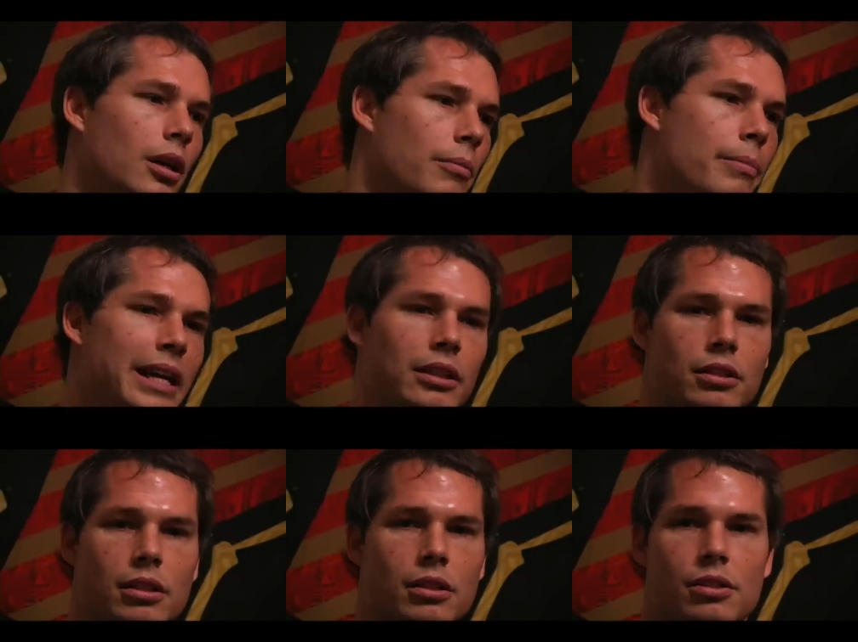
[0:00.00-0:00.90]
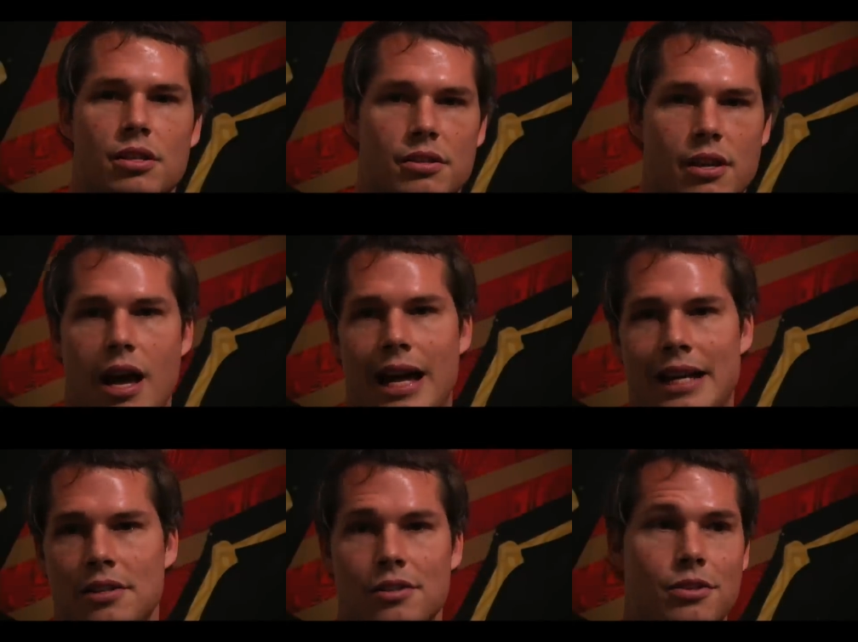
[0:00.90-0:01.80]
make
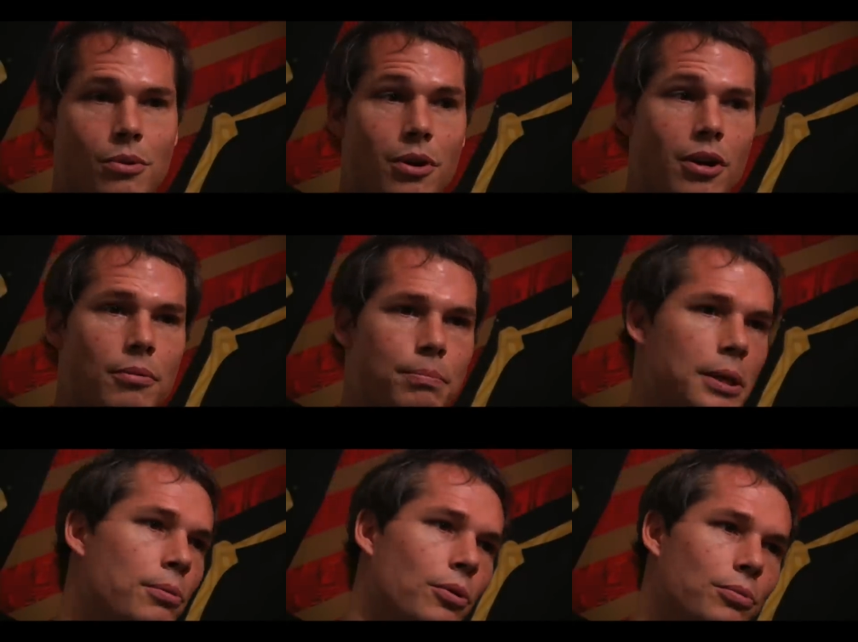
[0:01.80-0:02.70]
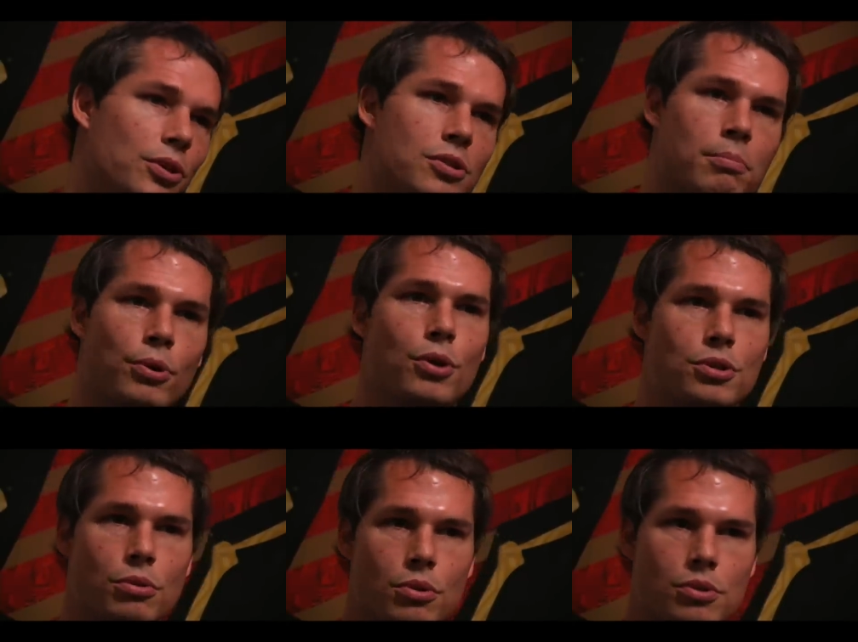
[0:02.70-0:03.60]
designs, or people using Pro
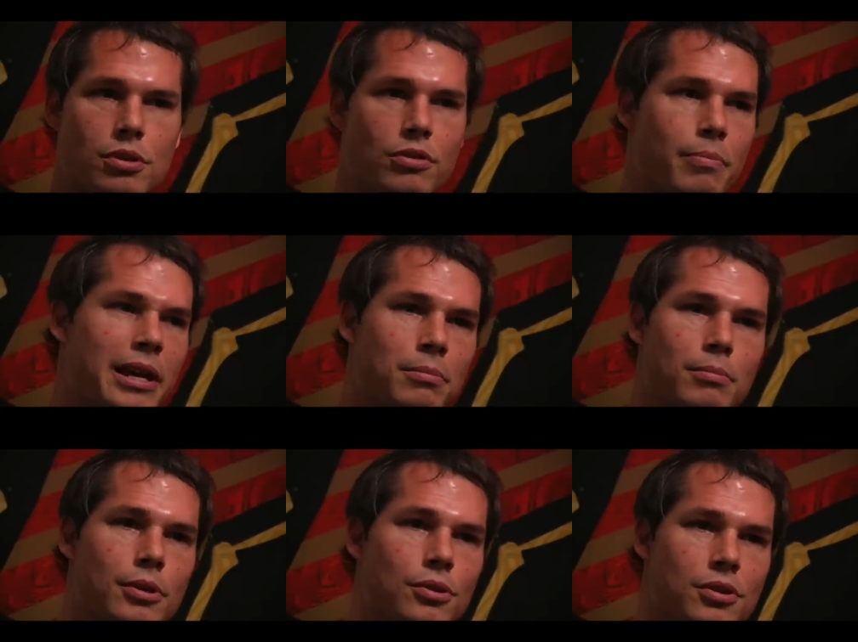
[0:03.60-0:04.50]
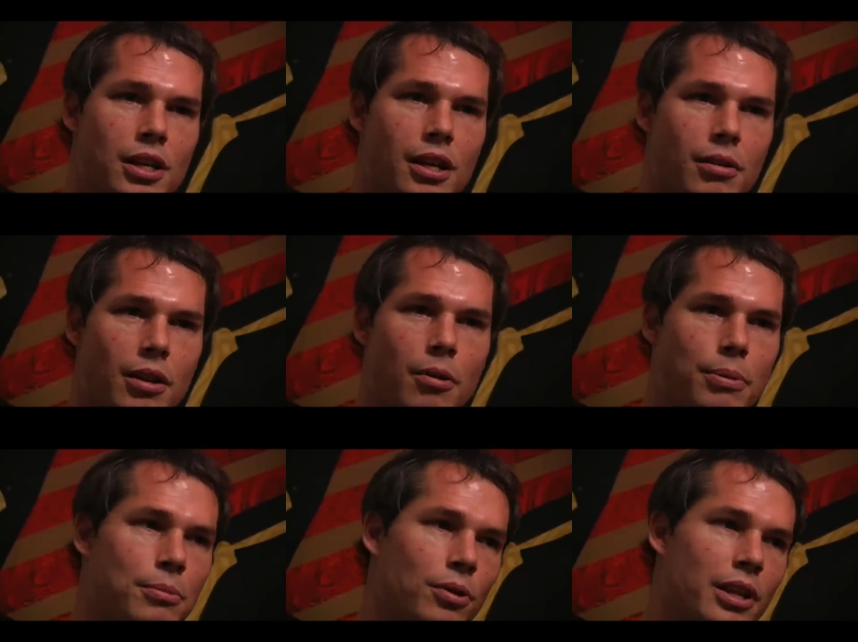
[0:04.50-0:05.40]
Tools to make music. You know,
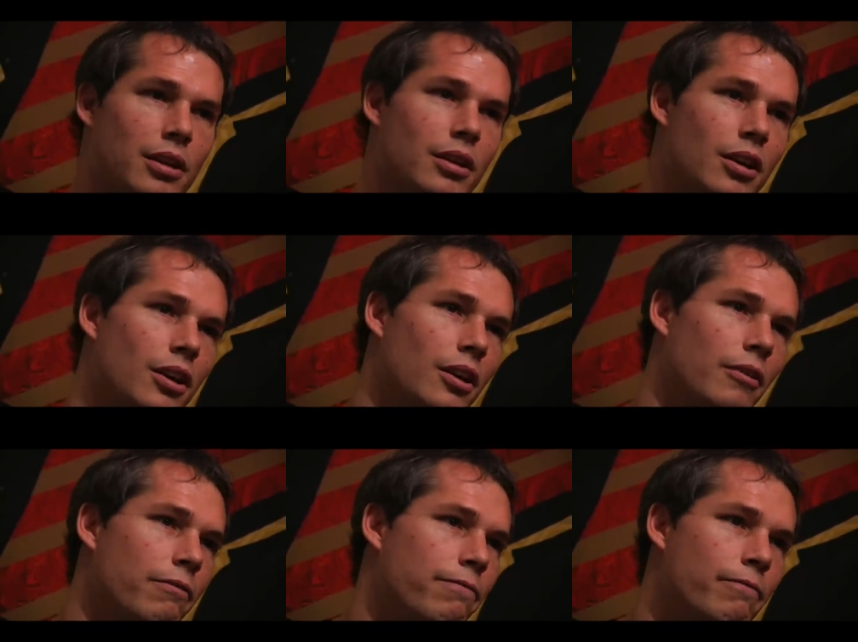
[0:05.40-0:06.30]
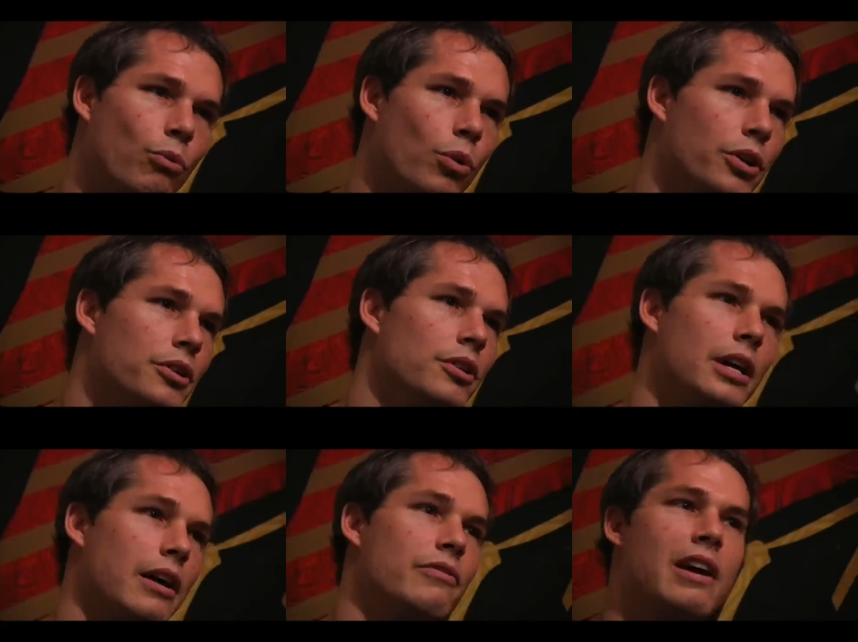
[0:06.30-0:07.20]
people that would
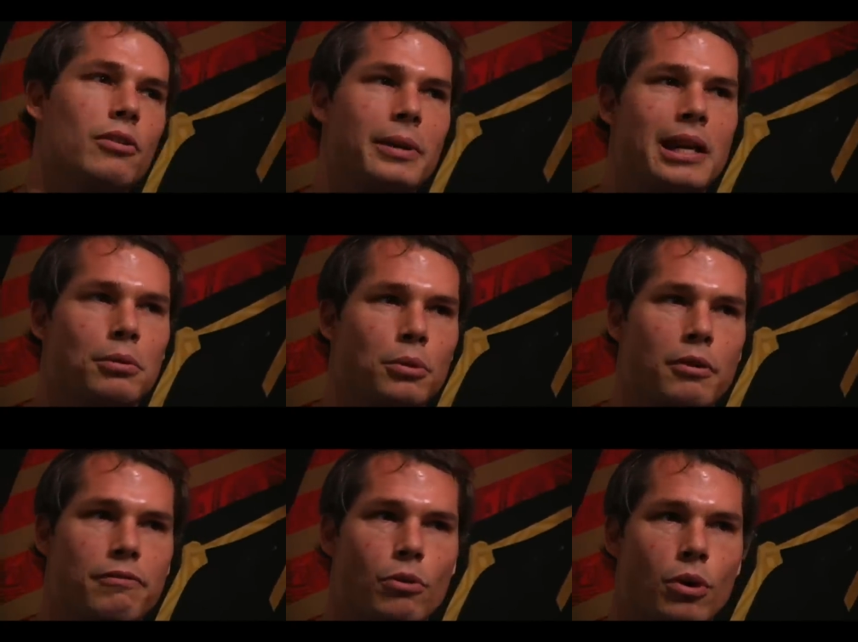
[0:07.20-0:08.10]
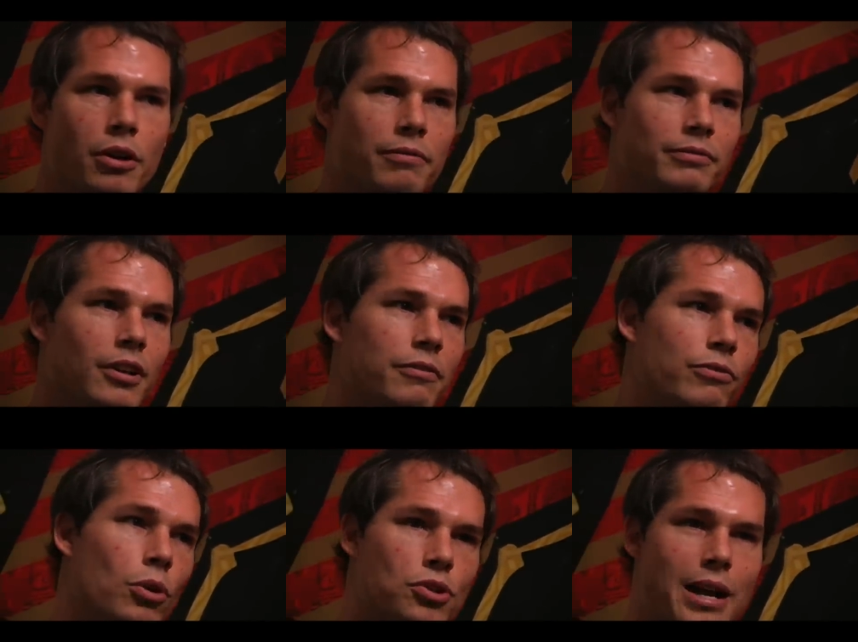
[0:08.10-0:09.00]
have never been able to afford a
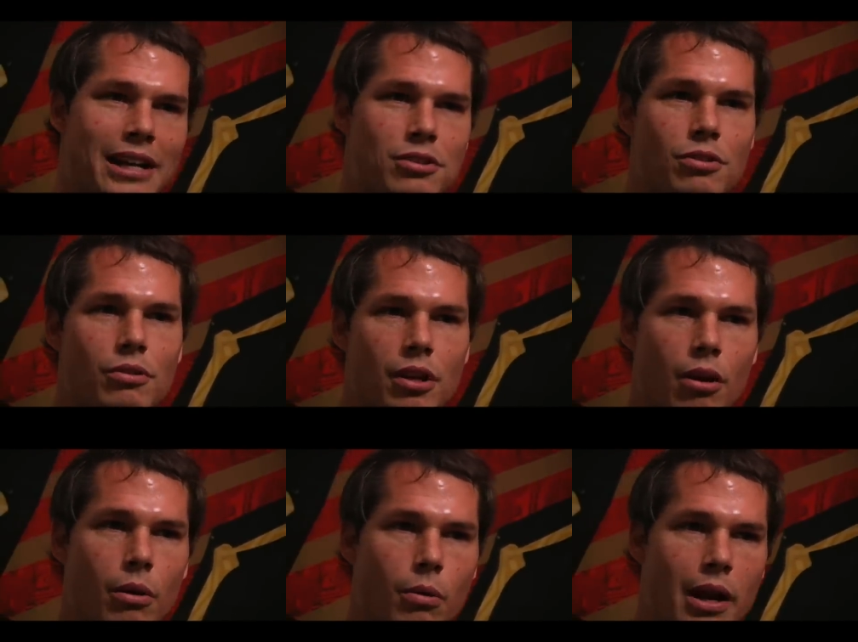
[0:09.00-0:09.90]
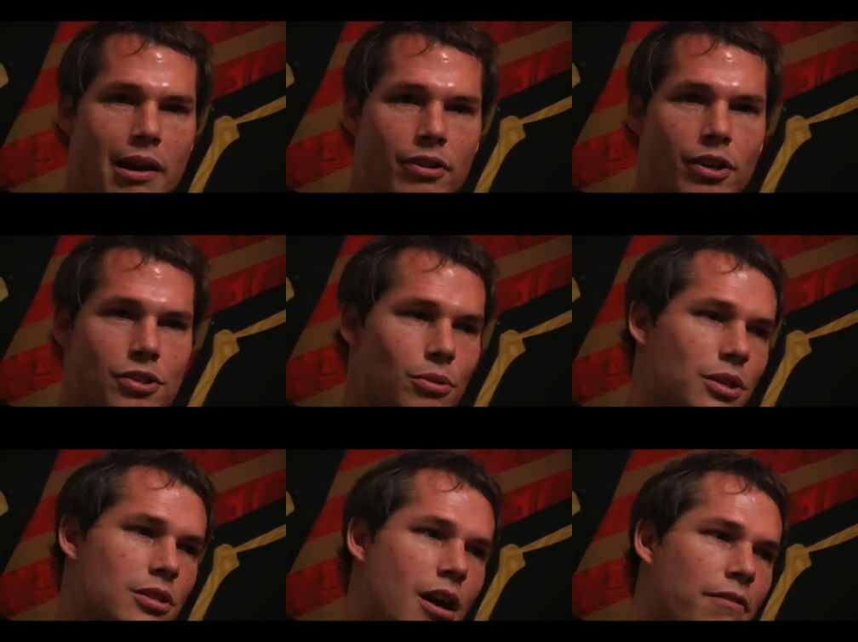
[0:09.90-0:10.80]
4-track studio or whatever, doing
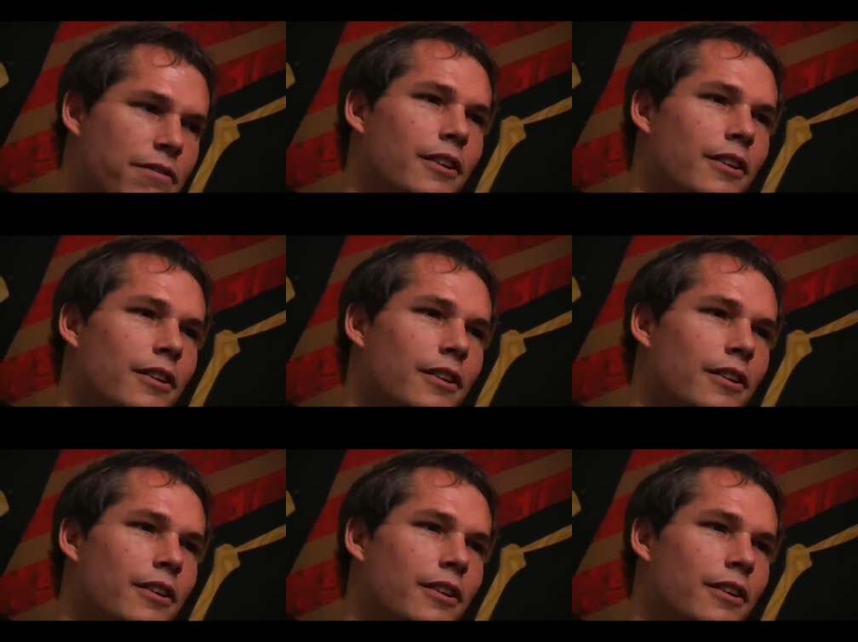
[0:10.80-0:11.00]
stuff